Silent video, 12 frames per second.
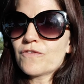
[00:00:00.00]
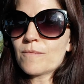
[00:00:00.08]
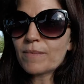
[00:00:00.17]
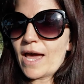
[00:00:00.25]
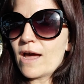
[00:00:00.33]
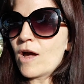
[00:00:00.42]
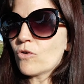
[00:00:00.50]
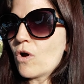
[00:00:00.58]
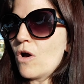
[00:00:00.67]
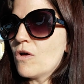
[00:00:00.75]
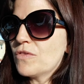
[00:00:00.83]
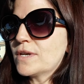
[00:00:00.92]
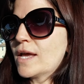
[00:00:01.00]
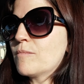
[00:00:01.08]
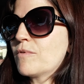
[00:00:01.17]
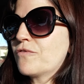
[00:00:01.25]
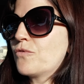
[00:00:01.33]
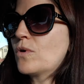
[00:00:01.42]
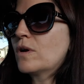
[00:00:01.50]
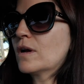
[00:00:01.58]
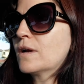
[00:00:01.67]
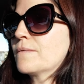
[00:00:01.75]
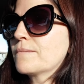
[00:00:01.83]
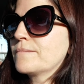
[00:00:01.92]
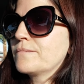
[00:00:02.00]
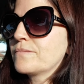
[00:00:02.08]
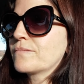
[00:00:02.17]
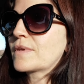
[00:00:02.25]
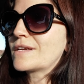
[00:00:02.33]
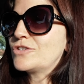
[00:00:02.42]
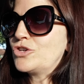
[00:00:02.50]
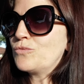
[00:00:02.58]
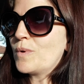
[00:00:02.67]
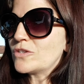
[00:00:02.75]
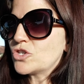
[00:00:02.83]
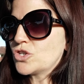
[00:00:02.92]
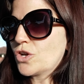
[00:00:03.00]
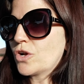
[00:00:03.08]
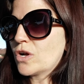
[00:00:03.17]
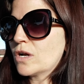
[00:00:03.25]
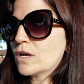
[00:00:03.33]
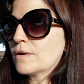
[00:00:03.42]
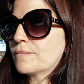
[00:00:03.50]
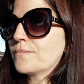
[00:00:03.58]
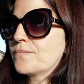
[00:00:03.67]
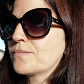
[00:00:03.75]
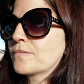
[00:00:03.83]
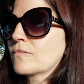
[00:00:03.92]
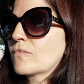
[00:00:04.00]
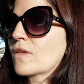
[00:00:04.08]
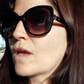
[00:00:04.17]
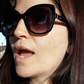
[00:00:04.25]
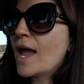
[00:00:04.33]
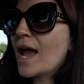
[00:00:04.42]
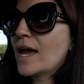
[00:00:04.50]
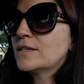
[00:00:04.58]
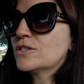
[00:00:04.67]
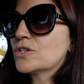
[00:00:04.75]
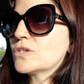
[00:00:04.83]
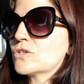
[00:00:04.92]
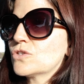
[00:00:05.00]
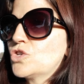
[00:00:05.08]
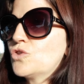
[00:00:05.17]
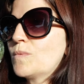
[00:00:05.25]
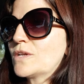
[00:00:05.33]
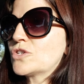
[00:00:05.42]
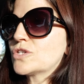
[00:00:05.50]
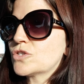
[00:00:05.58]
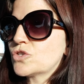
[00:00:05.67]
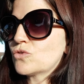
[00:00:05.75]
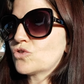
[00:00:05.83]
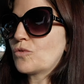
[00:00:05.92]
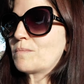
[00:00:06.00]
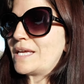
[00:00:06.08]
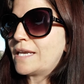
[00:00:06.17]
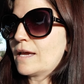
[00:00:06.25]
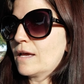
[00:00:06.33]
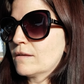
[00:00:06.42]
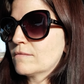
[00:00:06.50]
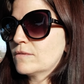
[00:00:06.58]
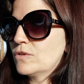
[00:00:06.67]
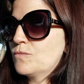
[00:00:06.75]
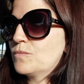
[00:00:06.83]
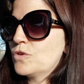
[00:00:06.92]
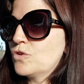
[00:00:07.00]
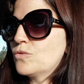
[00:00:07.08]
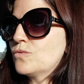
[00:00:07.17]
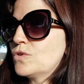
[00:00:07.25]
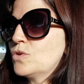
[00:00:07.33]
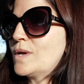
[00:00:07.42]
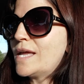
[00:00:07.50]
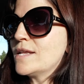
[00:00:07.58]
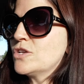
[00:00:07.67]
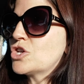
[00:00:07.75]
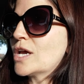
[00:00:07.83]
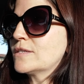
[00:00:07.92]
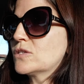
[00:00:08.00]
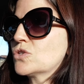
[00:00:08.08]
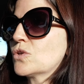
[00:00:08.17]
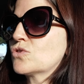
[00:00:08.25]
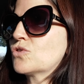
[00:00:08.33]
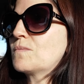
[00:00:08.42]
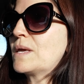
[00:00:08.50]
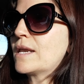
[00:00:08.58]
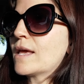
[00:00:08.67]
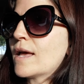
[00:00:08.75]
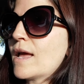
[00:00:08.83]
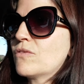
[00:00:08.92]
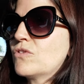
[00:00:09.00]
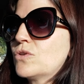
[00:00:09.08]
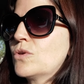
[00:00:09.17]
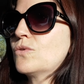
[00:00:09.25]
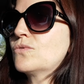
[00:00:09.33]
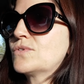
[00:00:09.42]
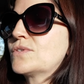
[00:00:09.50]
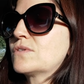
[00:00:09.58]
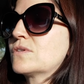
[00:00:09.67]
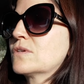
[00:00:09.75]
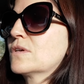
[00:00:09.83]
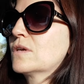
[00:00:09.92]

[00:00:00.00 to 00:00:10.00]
from alcohol the night before, too much sugar, and too much social media. You ingest social media and the news